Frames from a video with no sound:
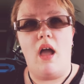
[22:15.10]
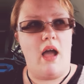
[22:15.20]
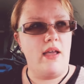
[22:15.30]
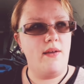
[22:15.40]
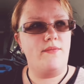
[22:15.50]

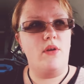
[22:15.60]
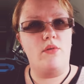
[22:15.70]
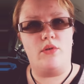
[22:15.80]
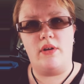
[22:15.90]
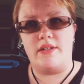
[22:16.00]
I have no
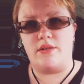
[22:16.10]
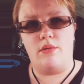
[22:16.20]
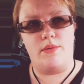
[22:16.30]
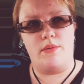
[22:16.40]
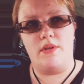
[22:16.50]
regrets
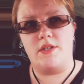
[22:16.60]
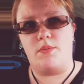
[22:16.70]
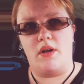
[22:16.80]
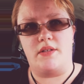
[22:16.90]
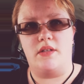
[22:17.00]
going through this
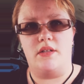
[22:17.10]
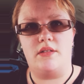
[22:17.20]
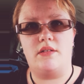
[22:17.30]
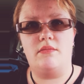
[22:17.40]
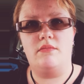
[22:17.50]

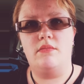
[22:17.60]
process.